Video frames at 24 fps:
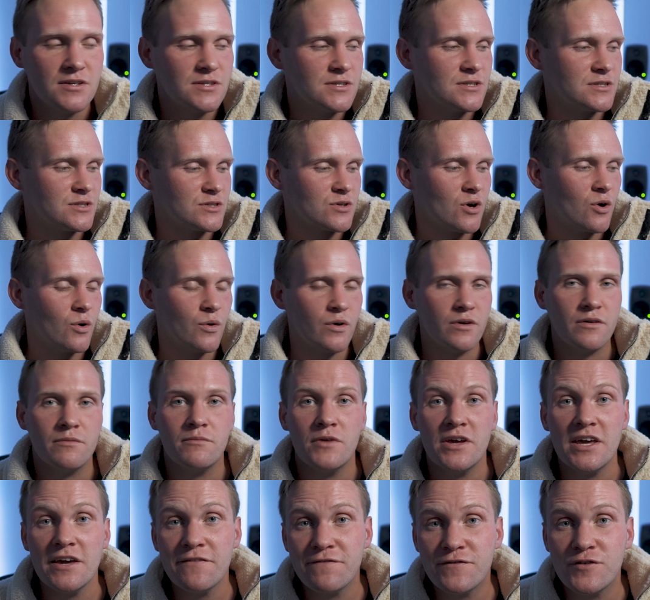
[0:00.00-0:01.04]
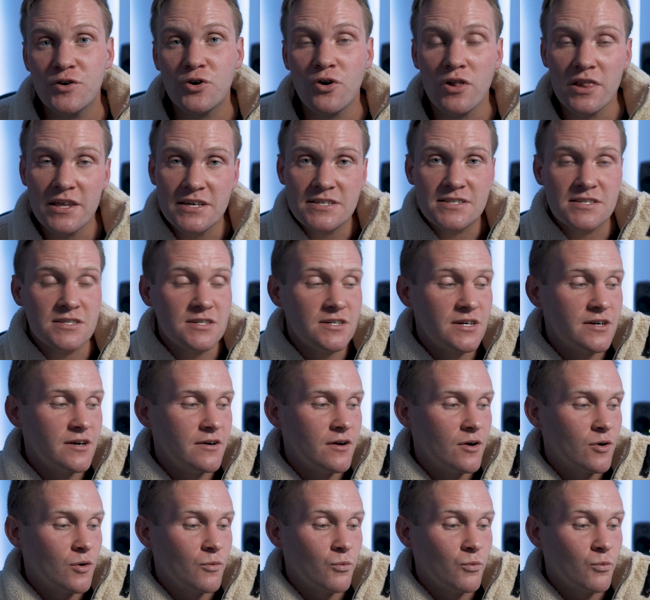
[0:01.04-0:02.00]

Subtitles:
So if your listener